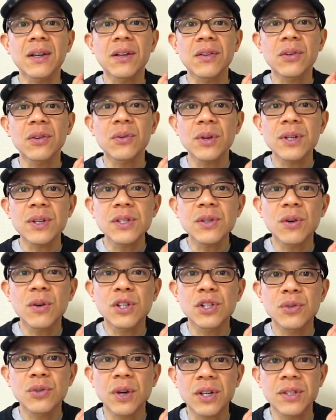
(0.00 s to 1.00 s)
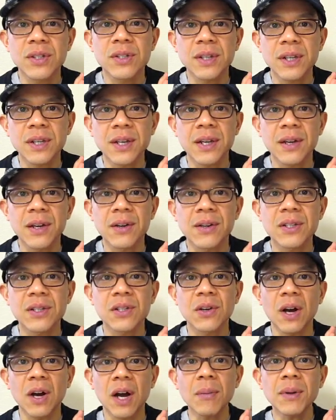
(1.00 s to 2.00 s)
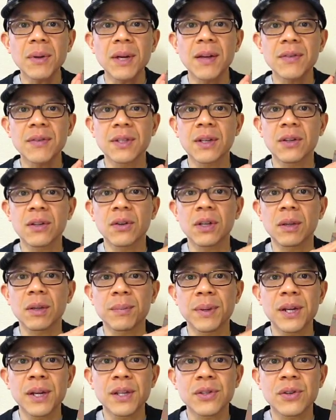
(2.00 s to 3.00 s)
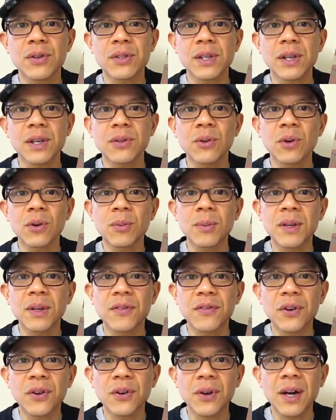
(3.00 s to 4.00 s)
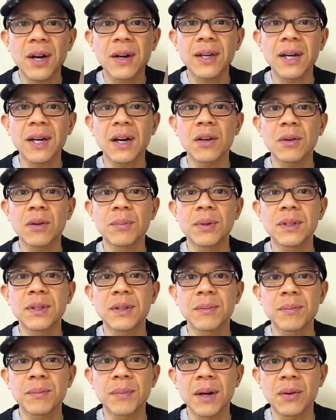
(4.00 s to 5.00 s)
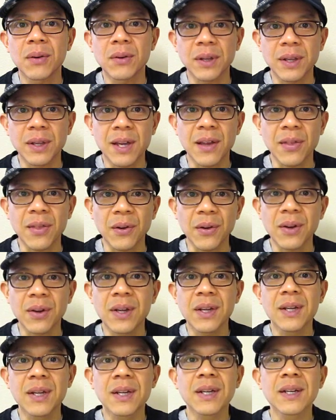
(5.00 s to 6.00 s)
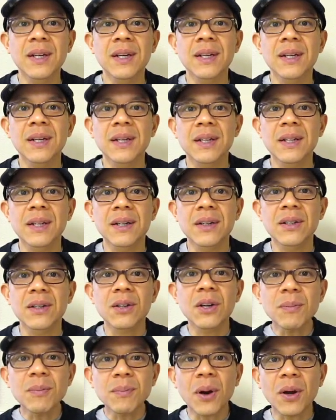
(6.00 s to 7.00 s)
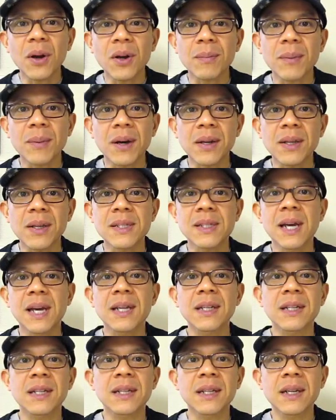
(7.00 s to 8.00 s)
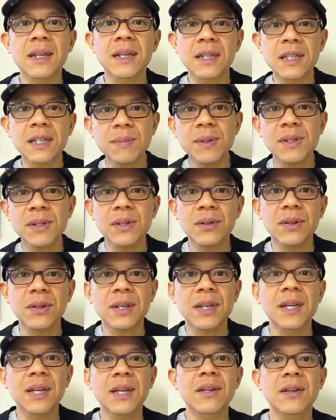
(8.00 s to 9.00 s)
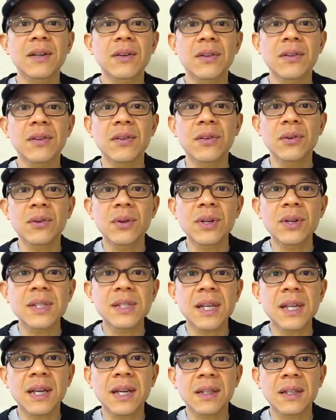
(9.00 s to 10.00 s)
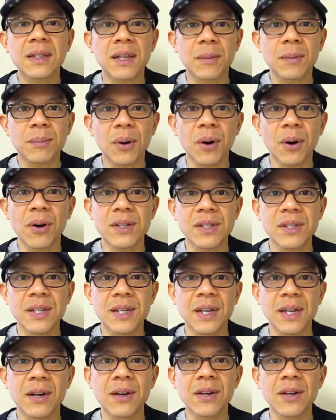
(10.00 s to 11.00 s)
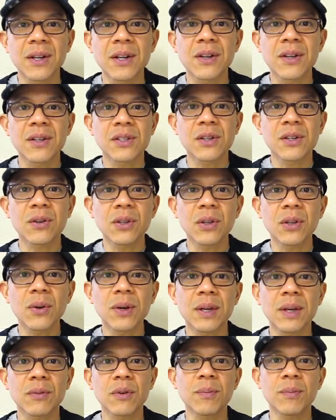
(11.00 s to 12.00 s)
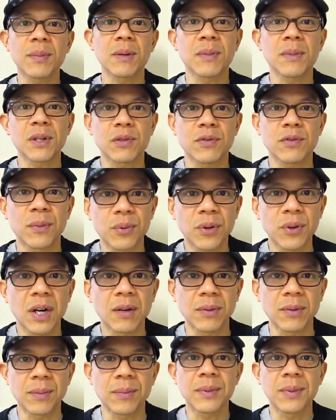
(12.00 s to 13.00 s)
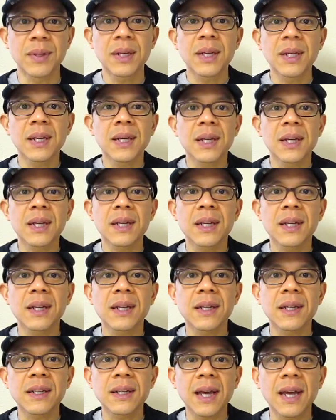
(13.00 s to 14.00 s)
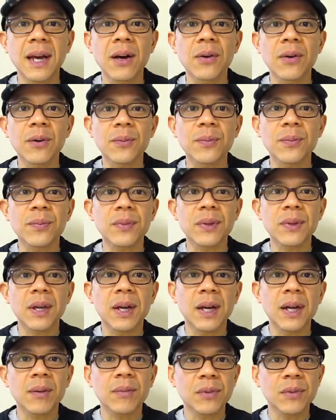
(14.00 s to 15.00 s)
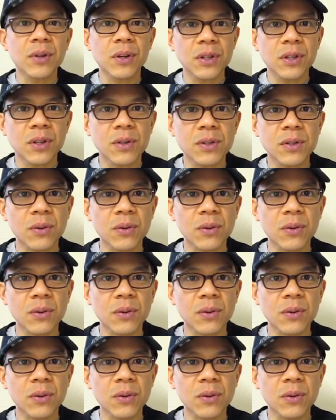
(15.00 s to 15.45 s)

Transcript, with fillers: there is no instructions in here so I might have to take a look at the pictures in order for me to figure out how to put the model together. The good part about it is that in this particular kit there isn't like a lot of parts in here so gluing it won't be much of a problem. Now, um, you can use